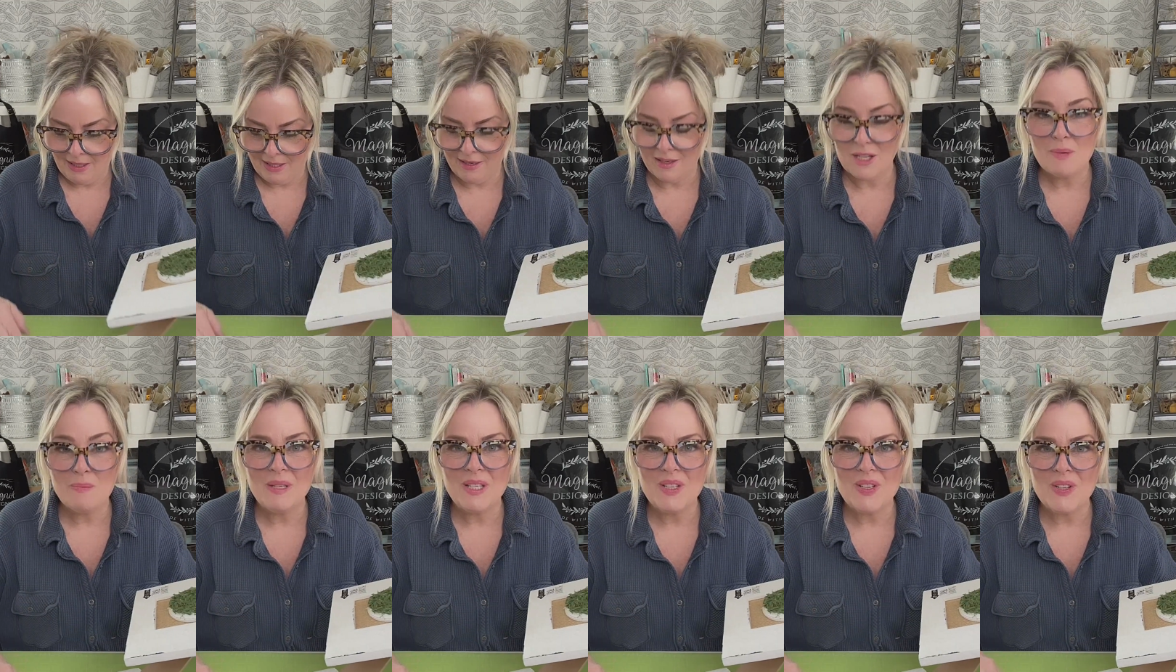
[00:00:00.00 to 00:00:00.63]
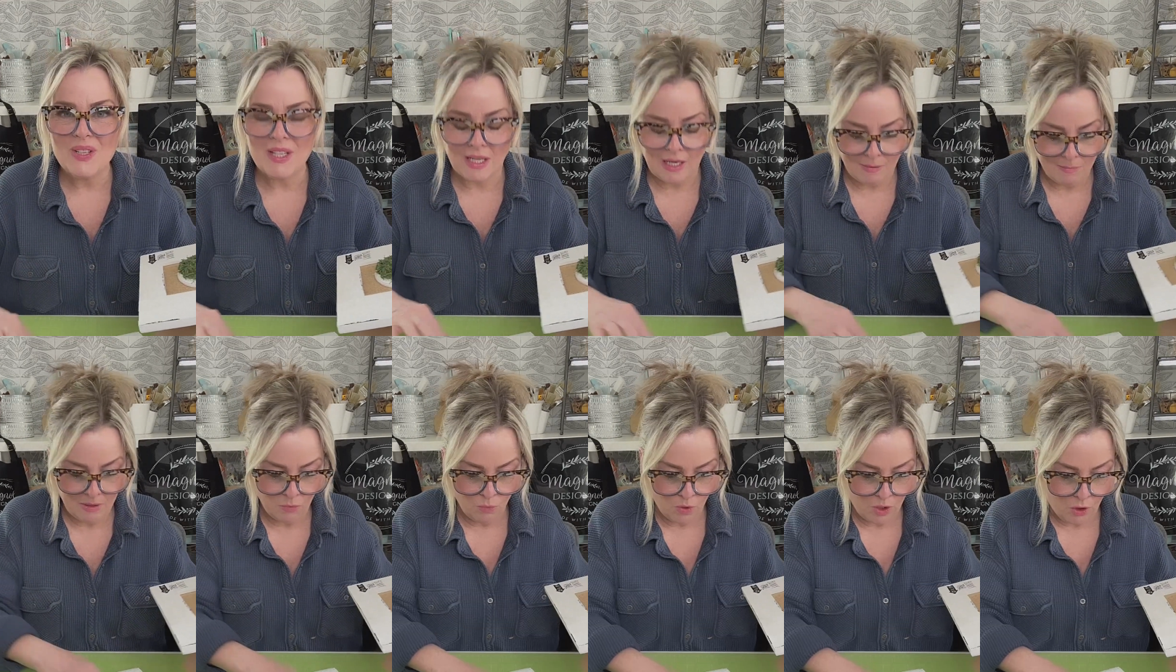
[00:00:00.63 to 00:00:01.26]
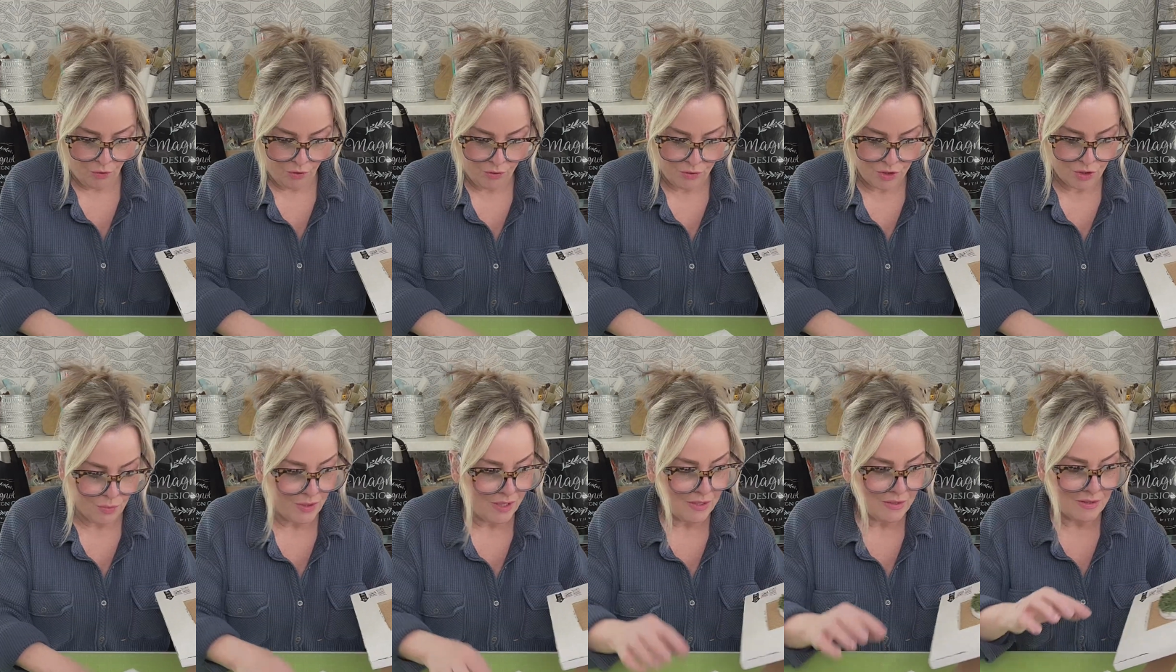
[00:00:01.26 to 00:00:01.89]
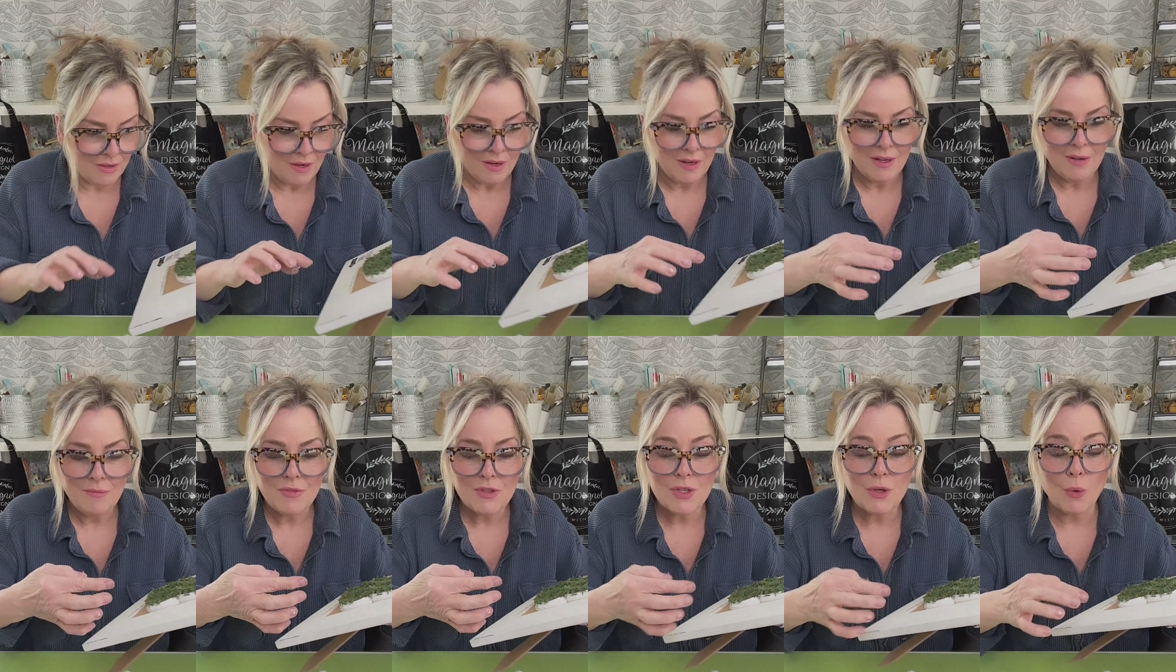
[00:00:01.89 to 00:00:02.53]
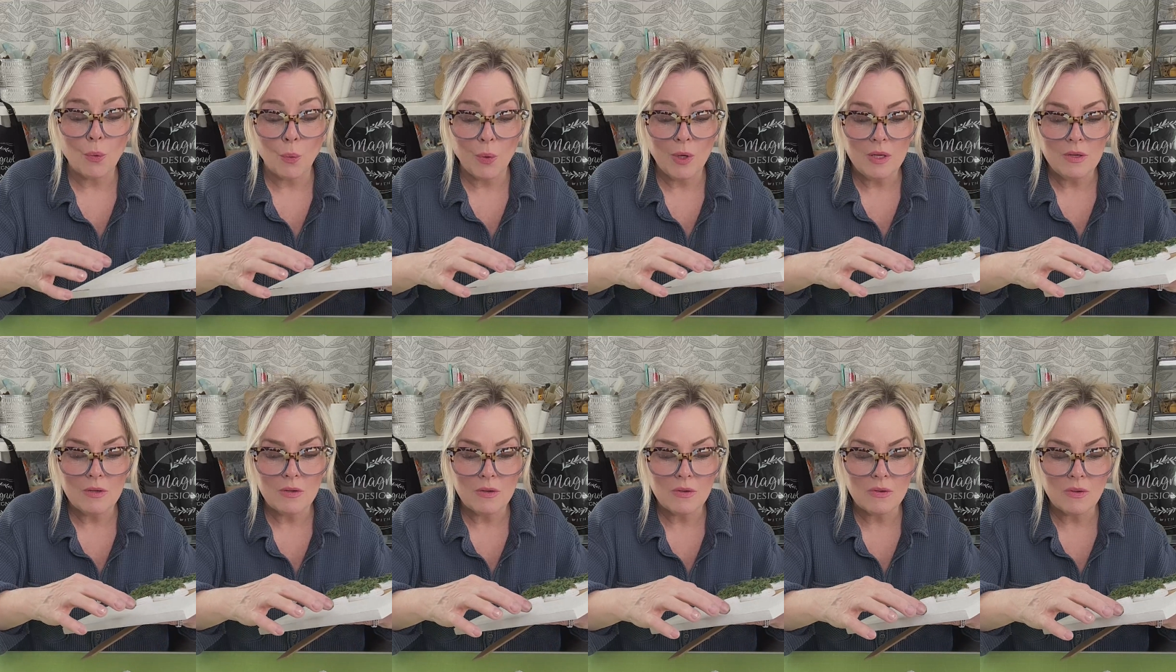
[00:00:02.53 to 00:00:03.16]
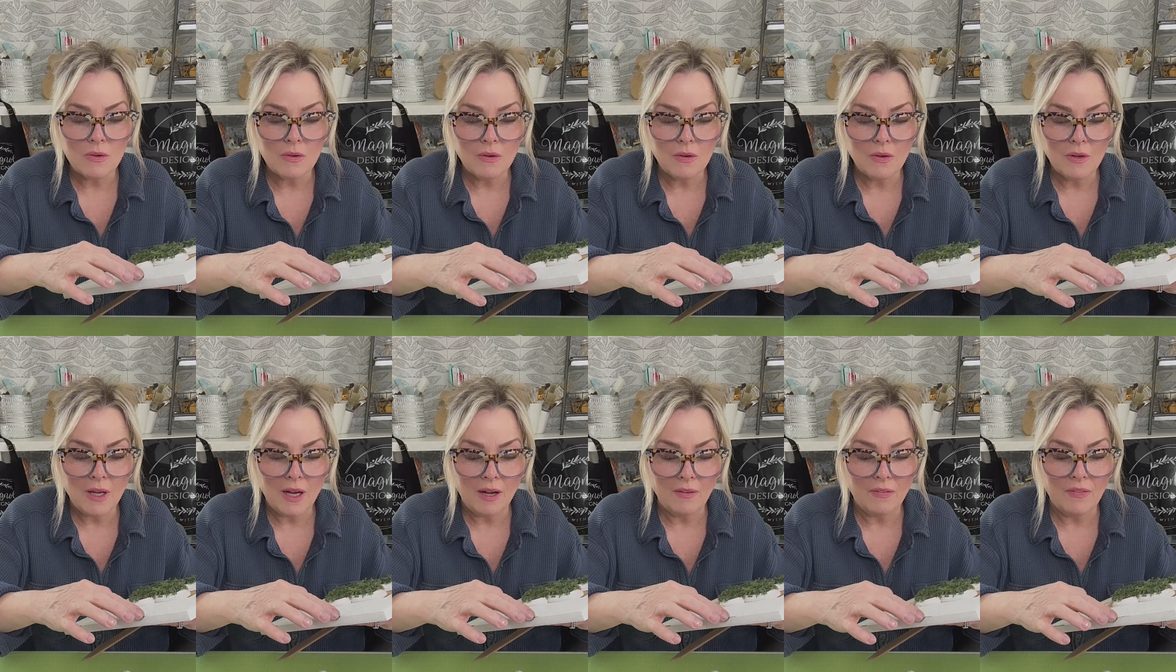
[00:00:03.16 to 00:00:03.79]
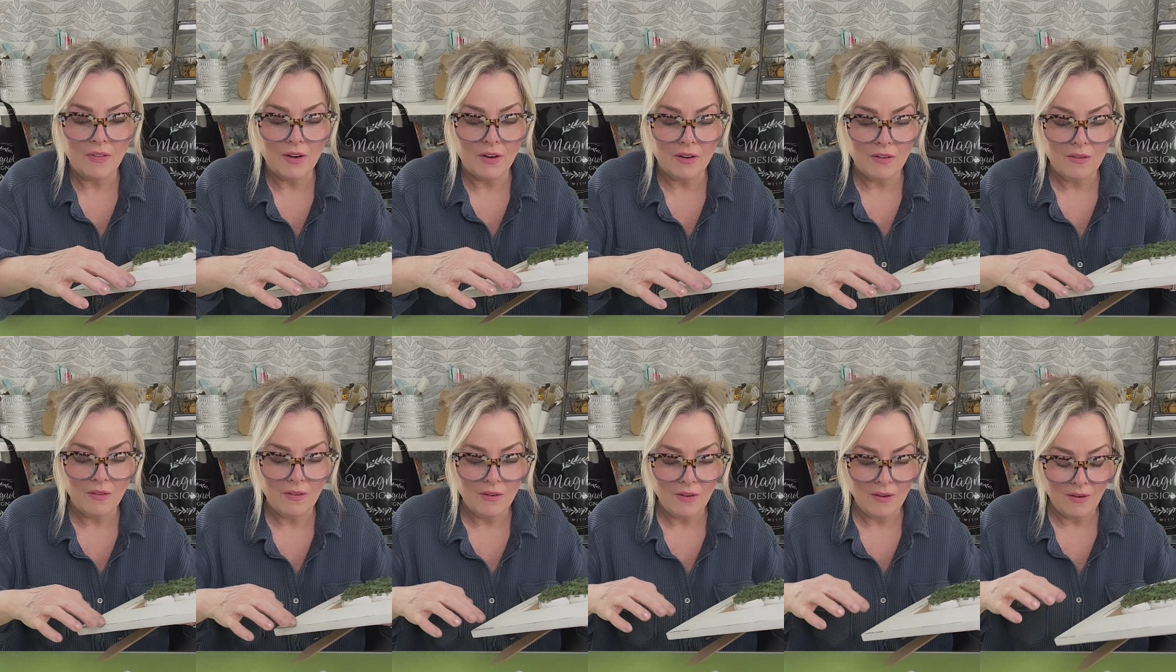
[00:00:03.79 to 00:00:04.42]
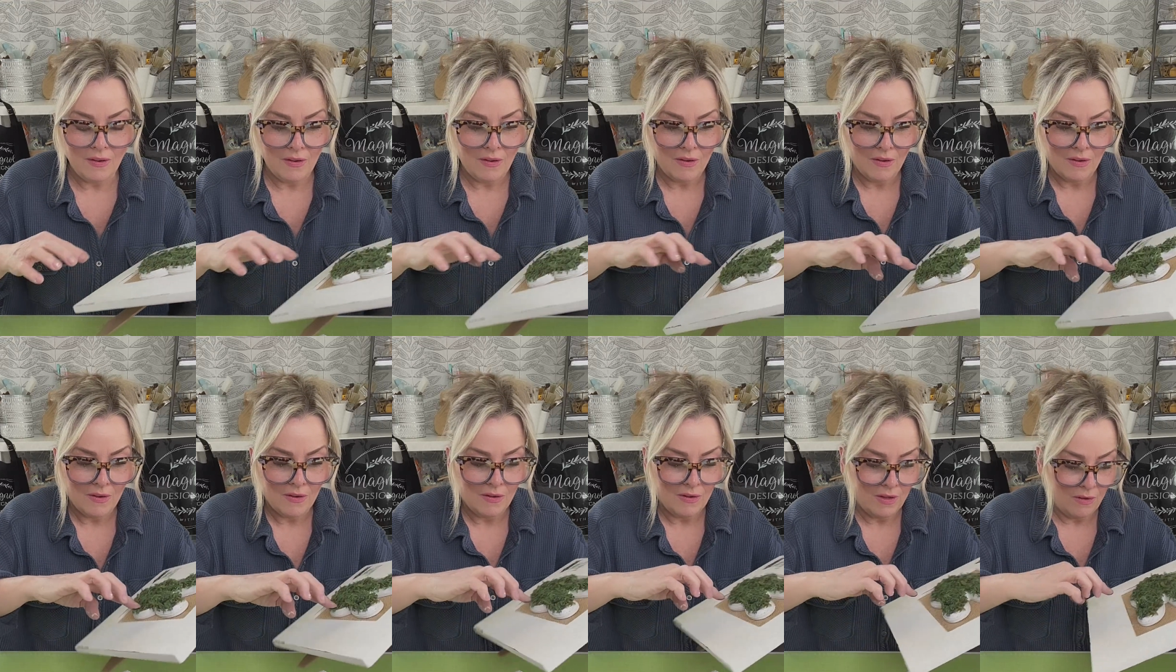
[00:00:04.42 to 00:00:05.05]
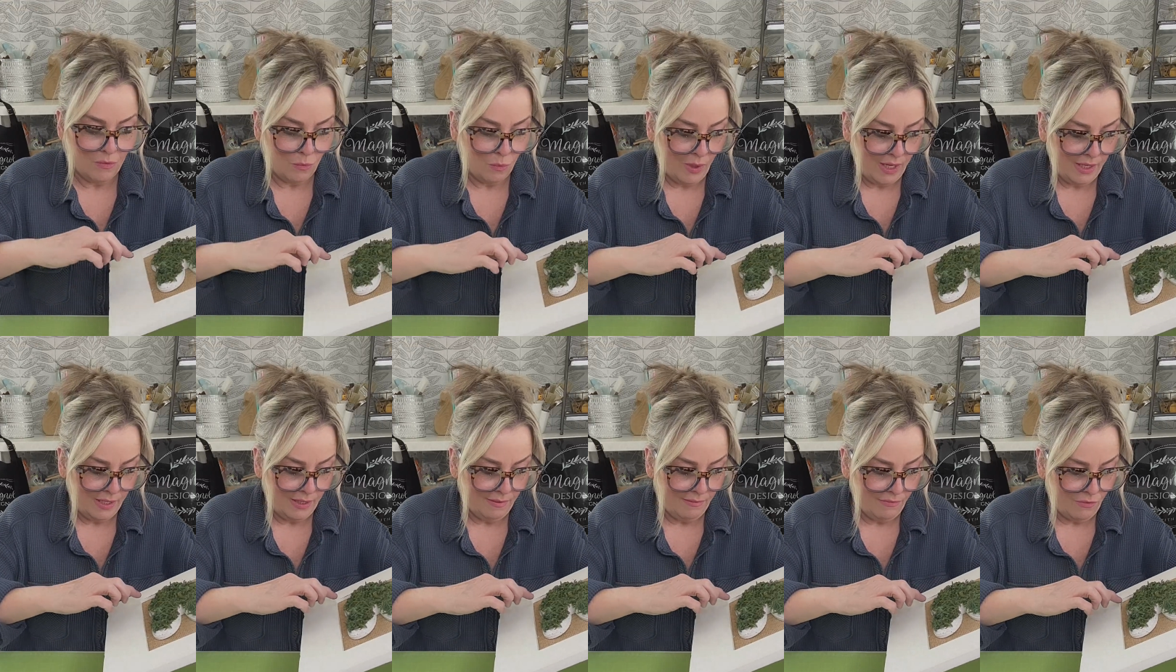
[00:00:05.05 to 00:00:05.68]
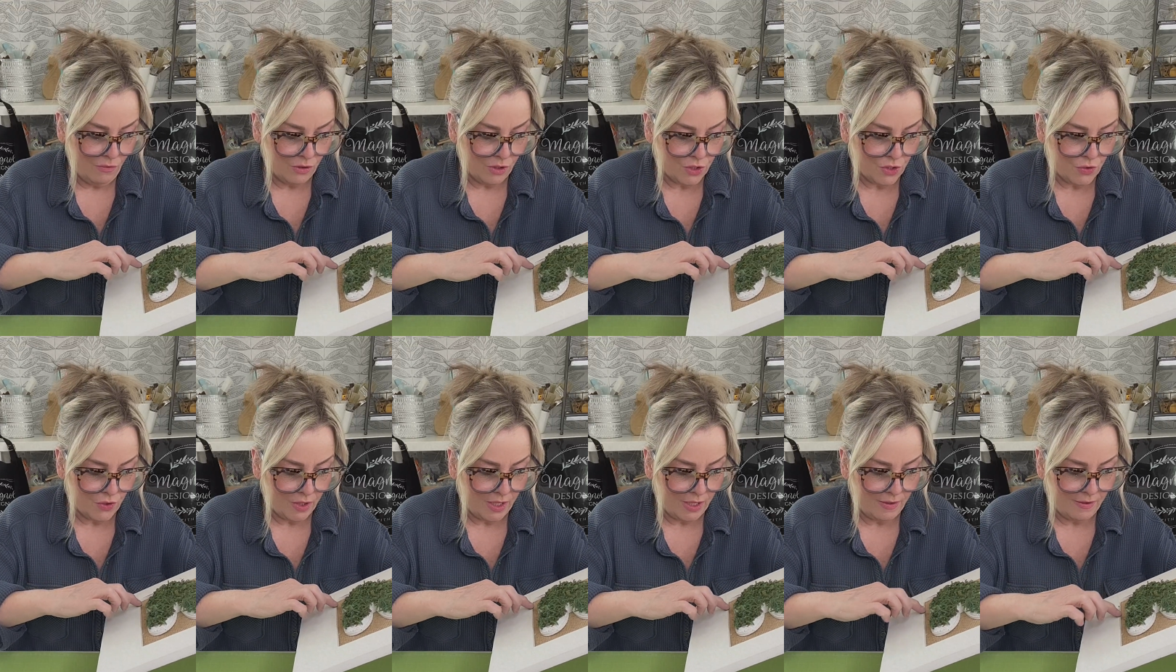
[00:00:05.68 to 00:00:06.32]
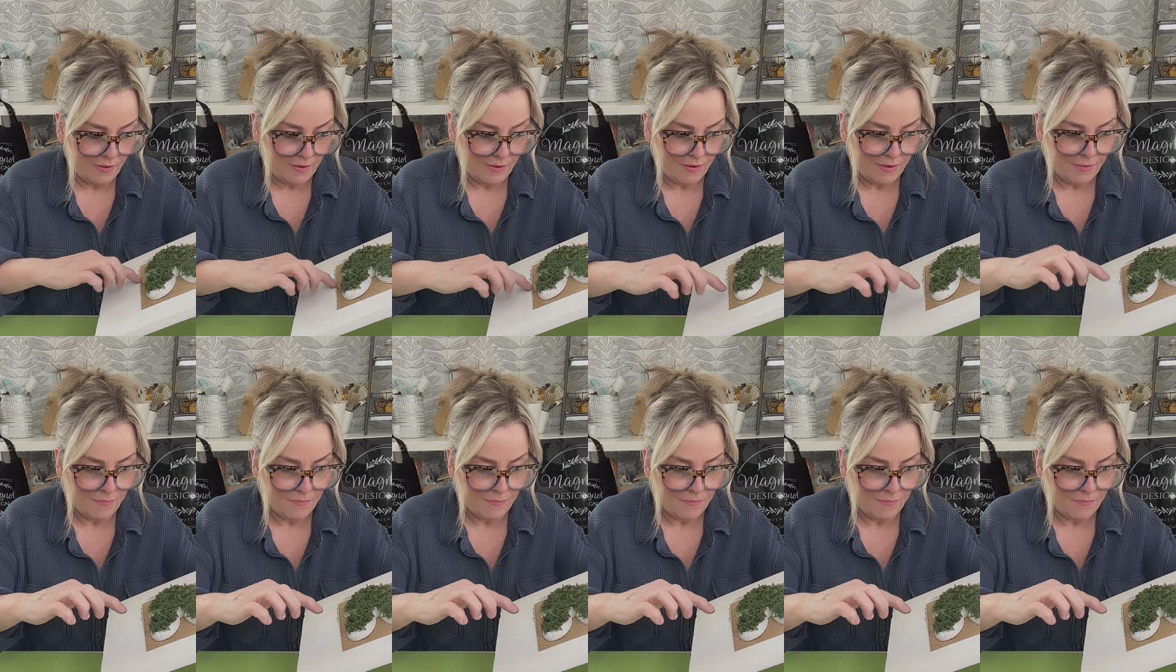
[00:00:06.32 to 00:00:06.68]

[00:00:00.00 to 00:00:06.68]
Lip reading: My husband just came in with groceries. So Reese is out there waiting for a treat.